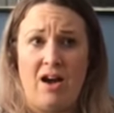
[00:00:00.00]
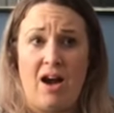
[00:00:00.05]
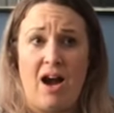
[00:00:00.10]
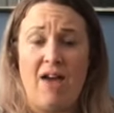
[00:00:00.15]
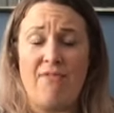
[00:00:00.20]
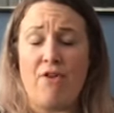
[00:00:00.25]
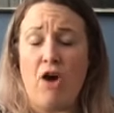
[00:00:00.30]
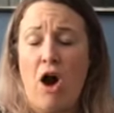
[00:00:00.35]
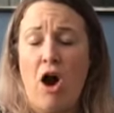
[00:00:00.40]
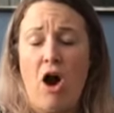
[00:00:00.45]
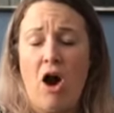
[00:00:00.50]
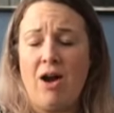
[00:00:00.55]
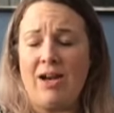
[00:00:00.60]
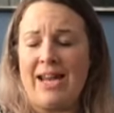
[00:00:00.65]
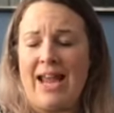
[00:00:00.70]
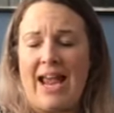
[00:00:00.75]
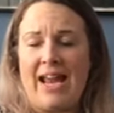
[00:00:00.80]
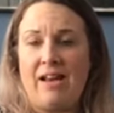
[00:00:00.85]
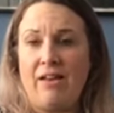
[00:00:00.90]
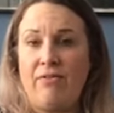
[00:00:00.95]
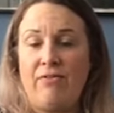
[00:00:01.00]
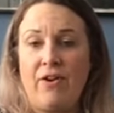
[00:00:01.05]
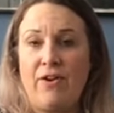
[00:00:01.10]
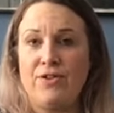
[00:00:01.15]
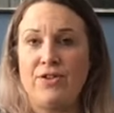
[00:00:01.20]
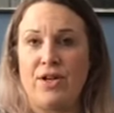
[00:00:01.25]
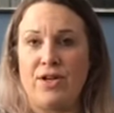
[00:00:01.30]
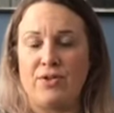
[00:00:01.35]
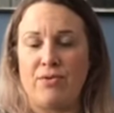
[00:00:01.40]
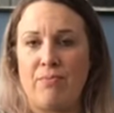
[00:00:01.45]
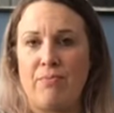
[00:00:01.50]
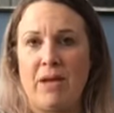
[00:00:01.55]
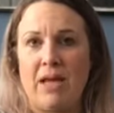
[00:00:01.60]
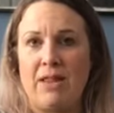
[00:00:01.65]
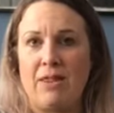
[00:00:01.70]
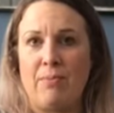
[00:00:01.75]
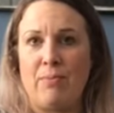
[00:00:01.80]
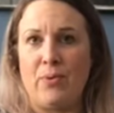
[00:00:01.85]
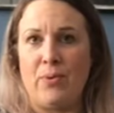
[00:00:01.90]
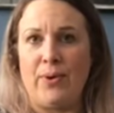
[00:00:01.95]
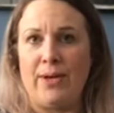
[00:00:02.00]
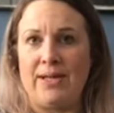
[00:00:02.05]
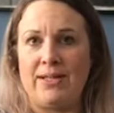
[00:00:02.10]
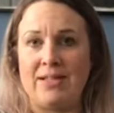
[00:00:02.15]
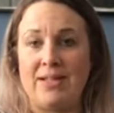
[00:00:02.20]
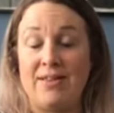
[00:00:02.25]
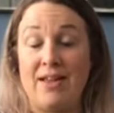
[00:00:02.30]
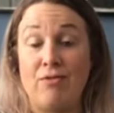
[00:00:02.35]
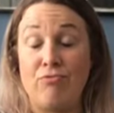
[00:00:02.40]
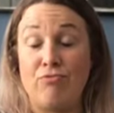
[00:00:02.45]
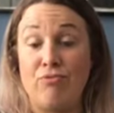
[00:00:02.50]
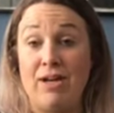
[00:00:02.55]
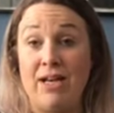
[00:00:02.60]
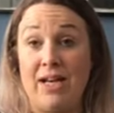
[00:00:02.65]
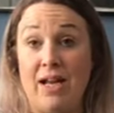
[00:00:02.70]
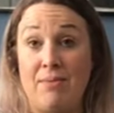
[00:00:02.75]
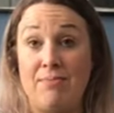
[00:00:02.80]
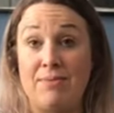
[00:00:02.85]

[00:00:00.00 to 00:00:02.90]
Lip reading: I've got hardly any photos of me and the boys, and that really